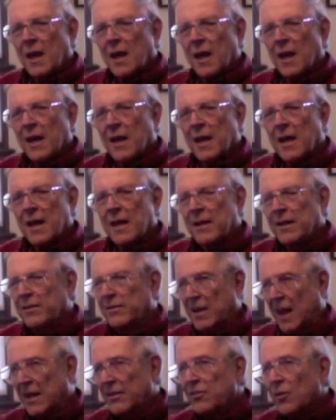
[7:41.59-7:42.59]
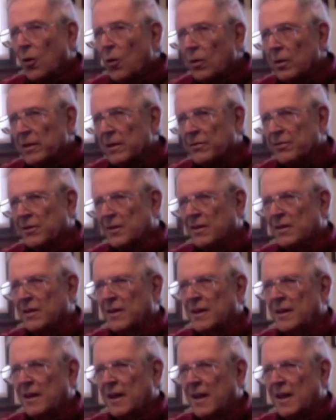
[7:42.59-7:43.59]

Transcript: and that's a whole different thing,